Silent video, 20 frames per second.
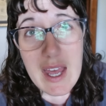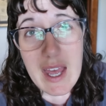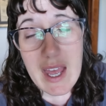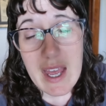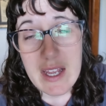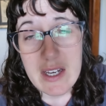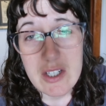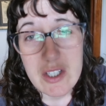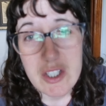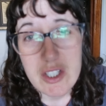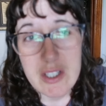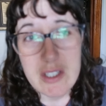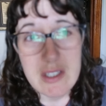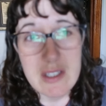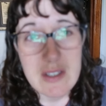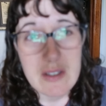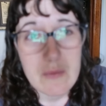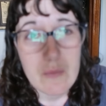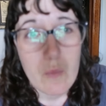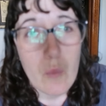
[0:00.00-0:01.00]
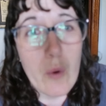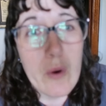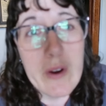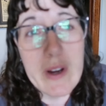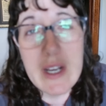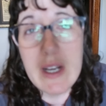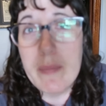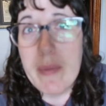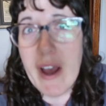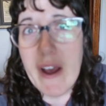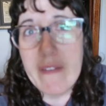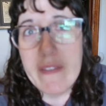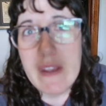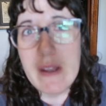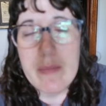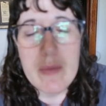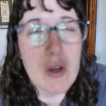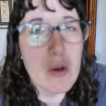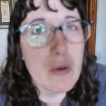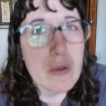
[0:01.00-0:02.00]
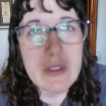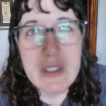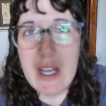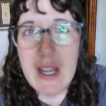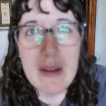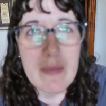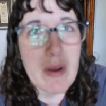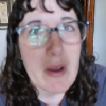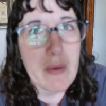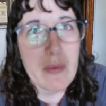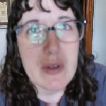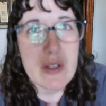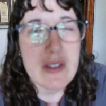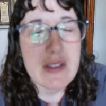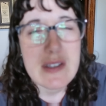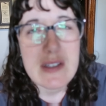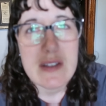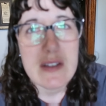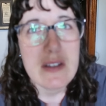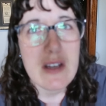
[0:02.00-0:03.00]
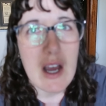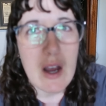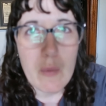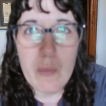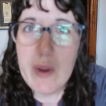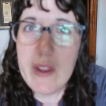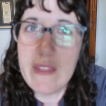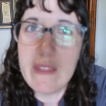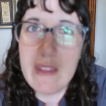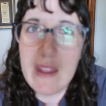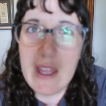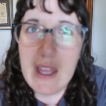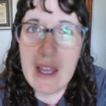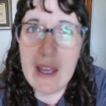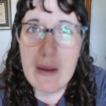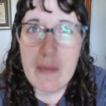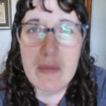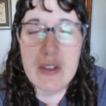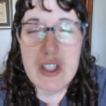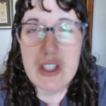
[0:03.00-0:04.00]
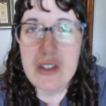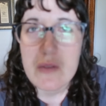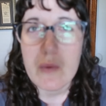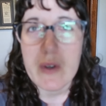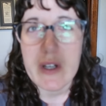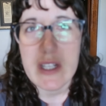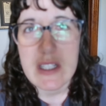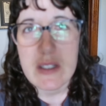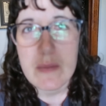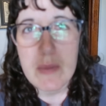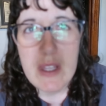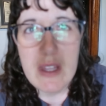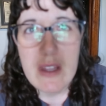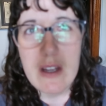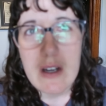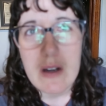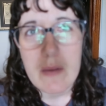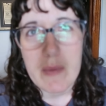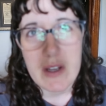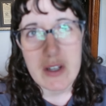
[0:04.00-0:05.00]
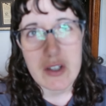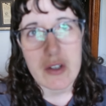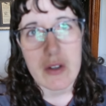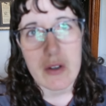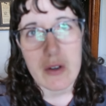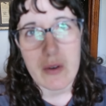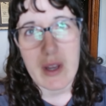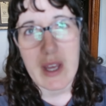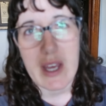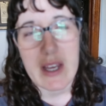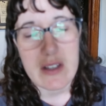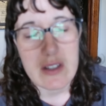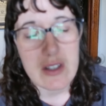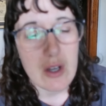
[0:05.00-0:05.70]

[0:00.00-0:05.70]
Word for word: and just worried about them the whole time I was not with them, just wanting to be there to make sure they're okay.